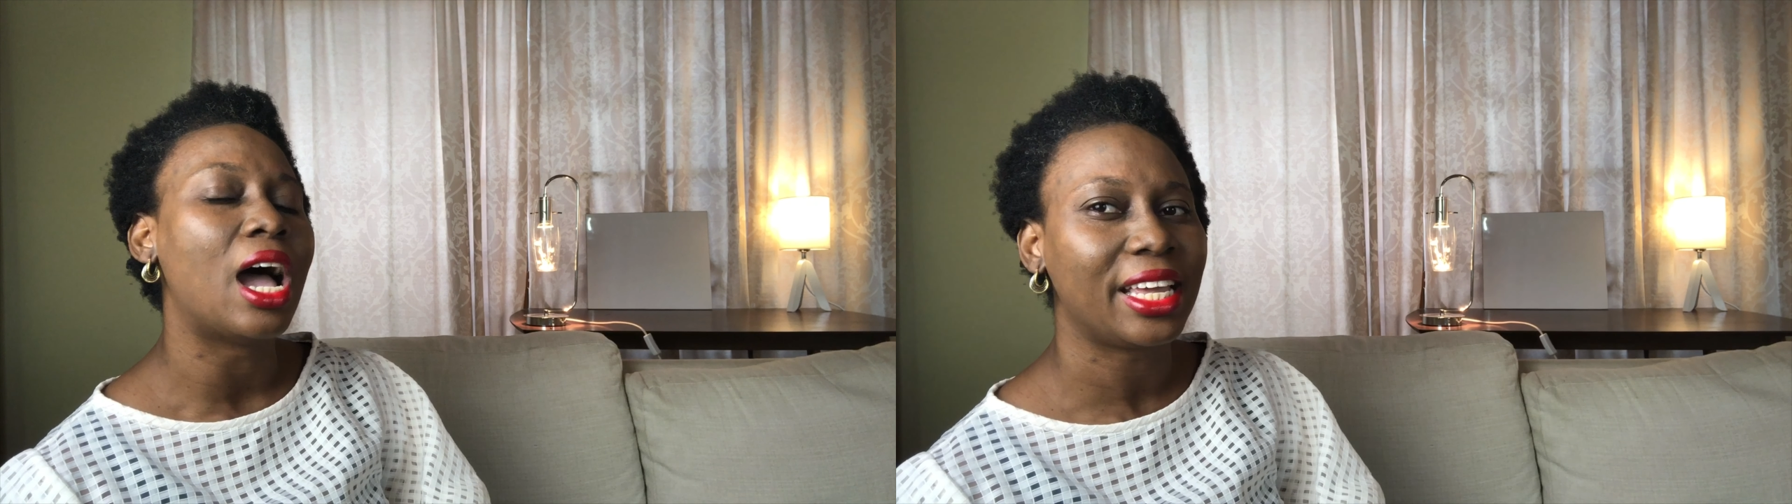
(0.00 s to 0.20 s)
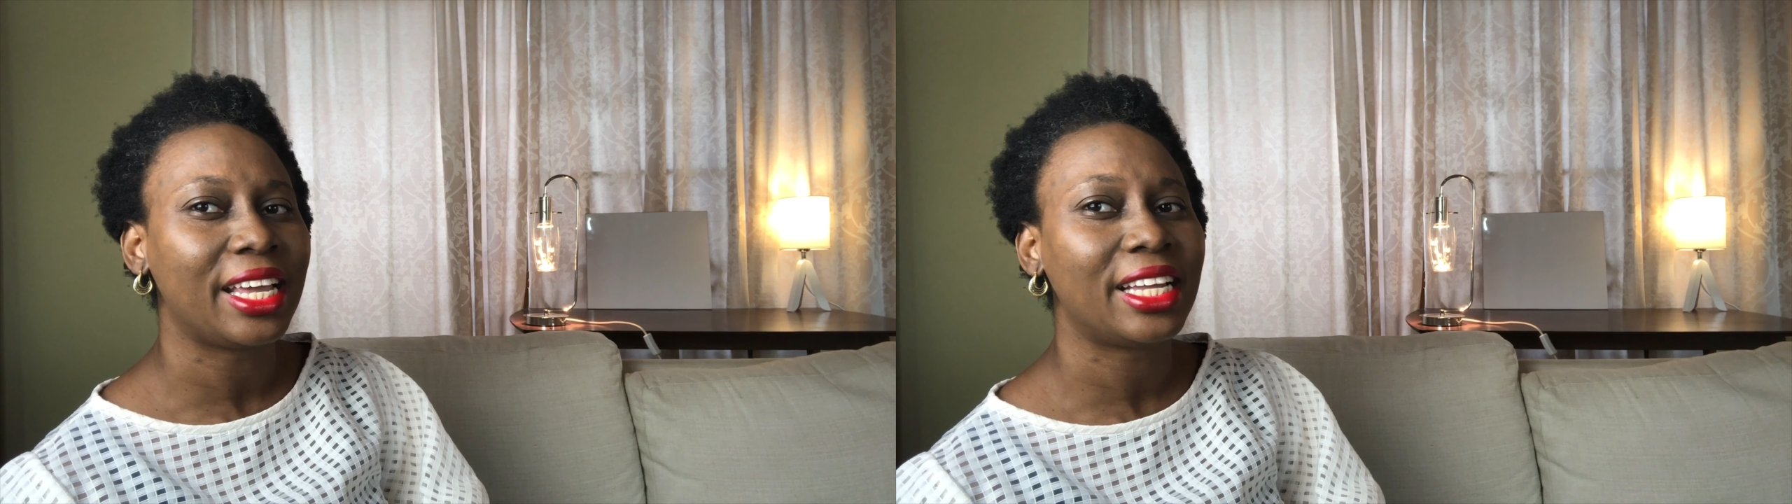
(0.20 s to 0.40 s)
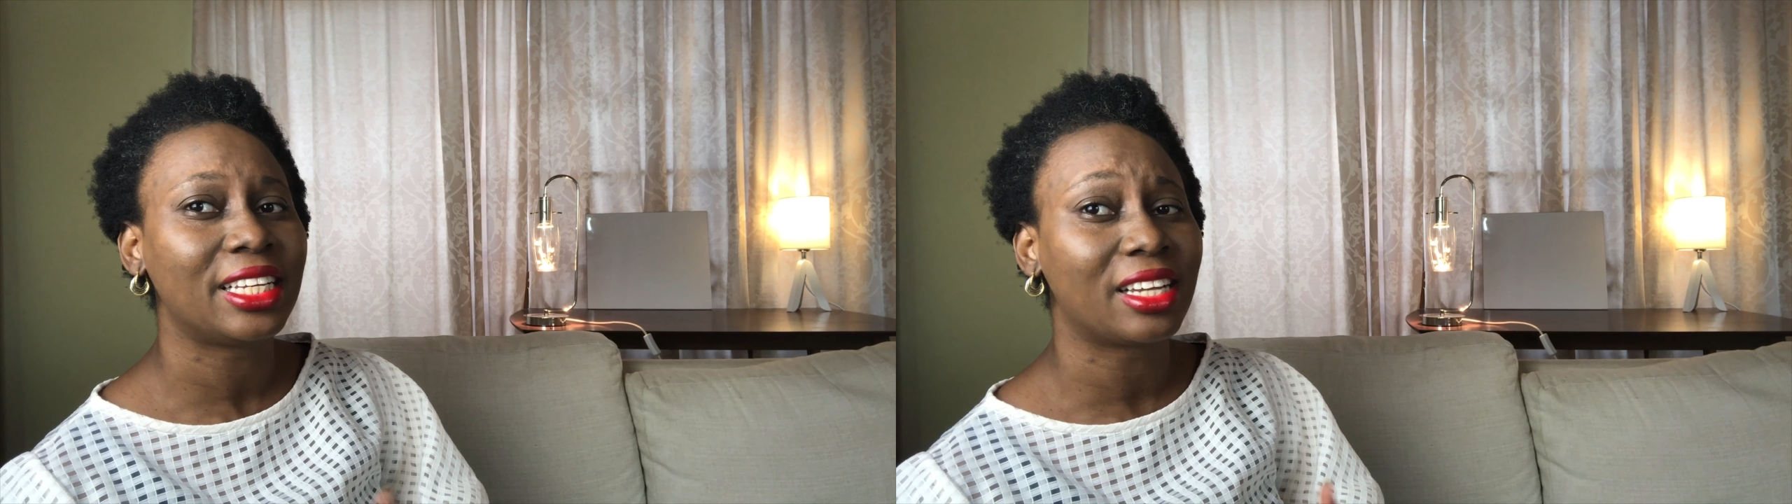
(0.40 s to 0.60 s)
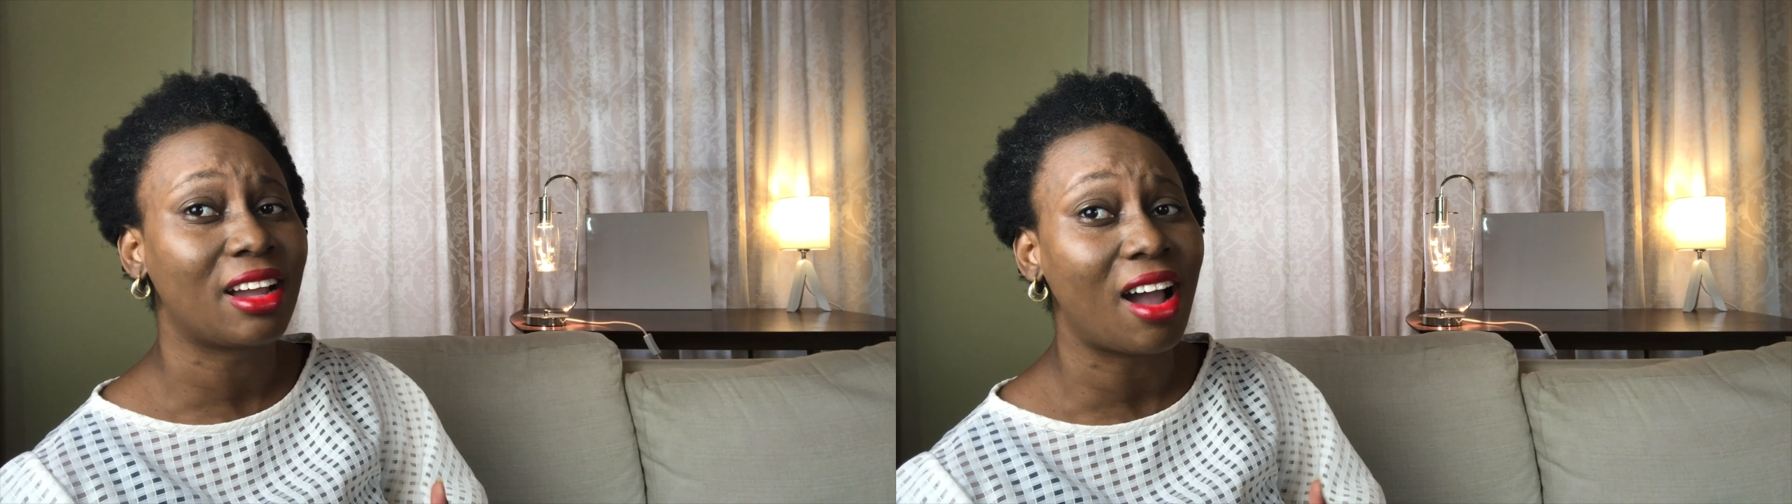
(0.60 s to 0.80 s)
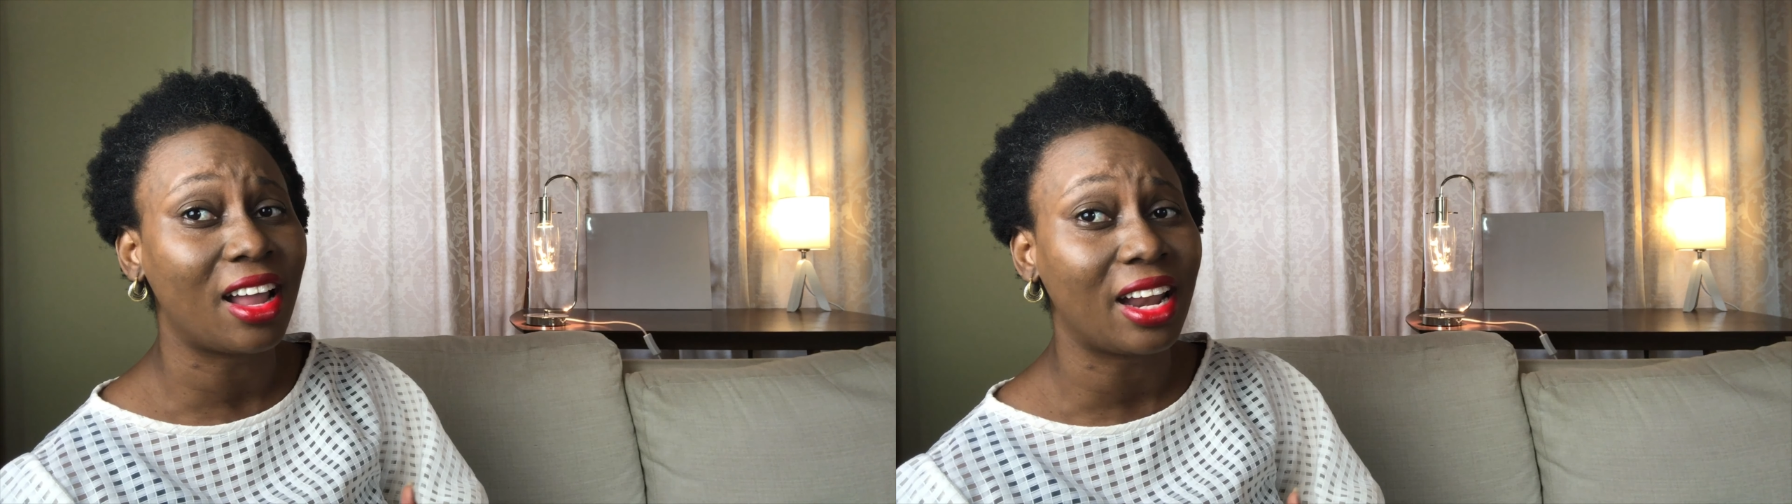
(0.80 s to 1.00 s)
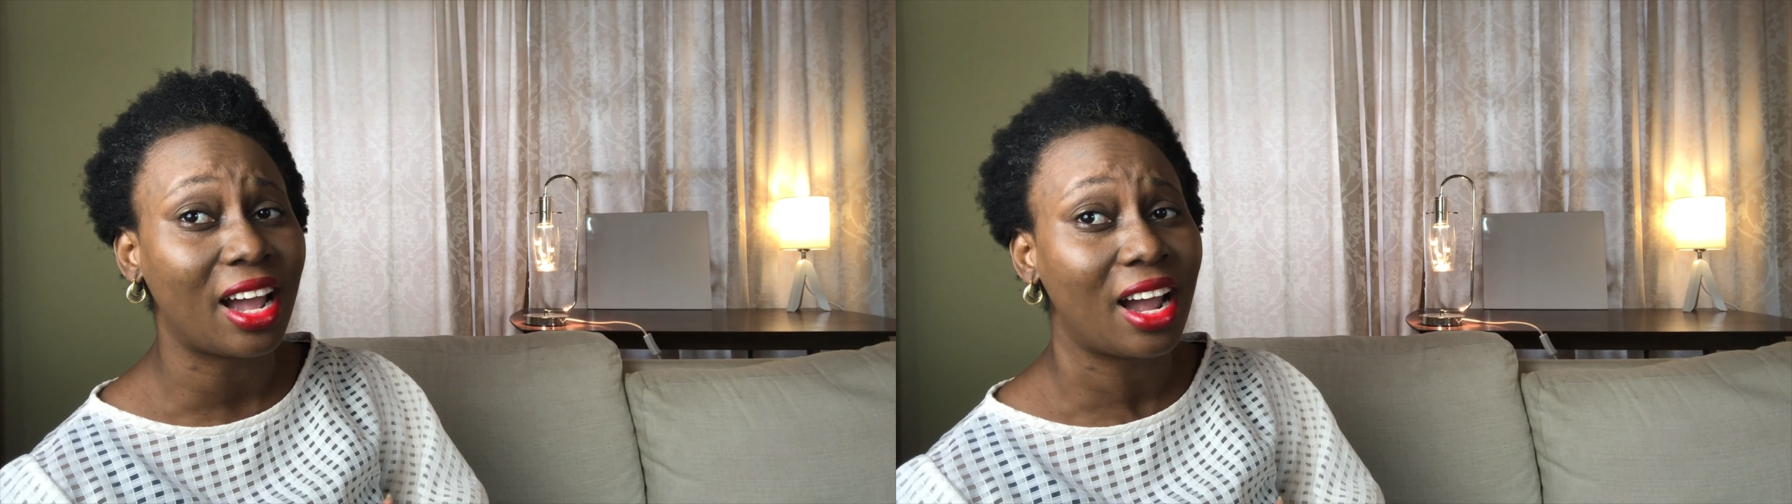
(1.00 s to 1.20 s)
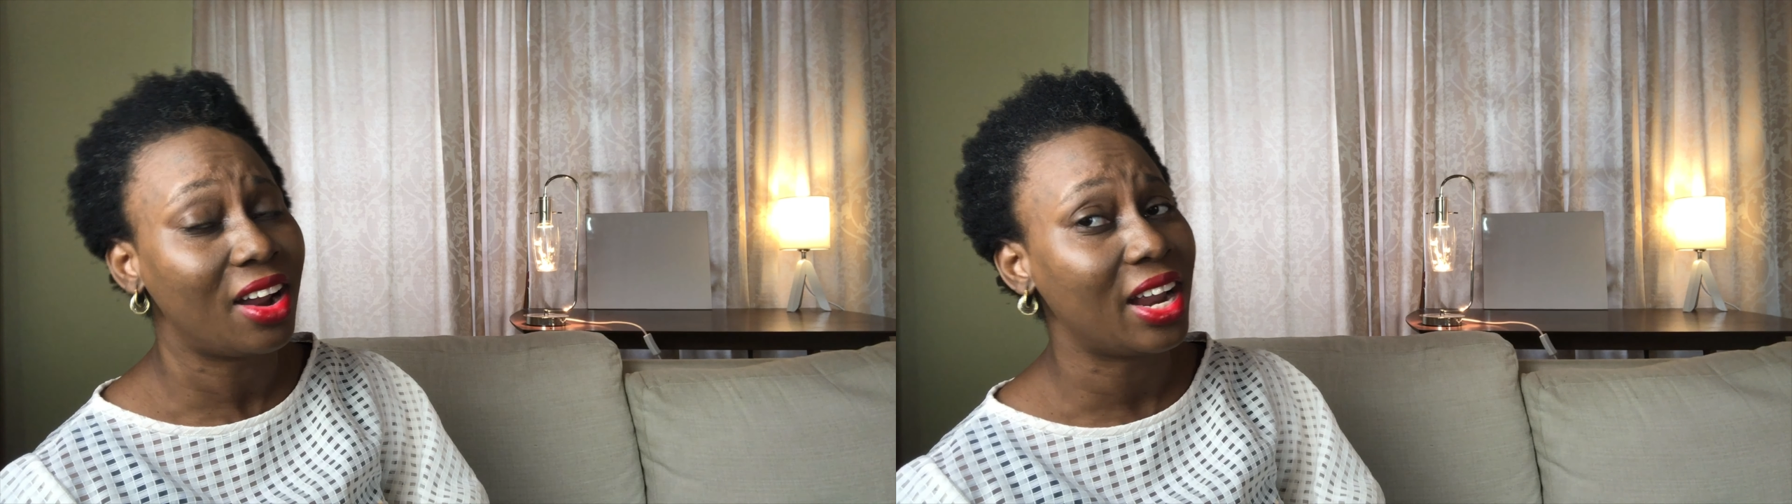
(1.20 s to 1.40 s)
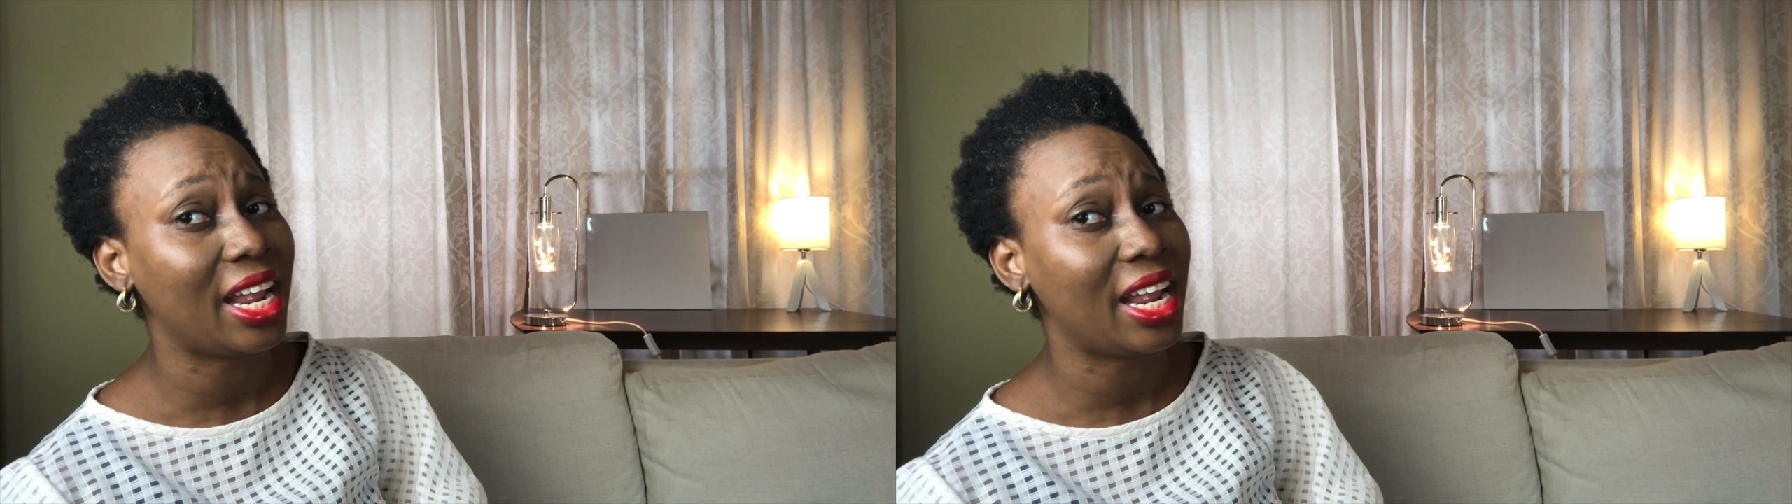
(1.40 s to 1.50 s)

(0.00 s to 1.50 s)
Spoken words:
in Ghana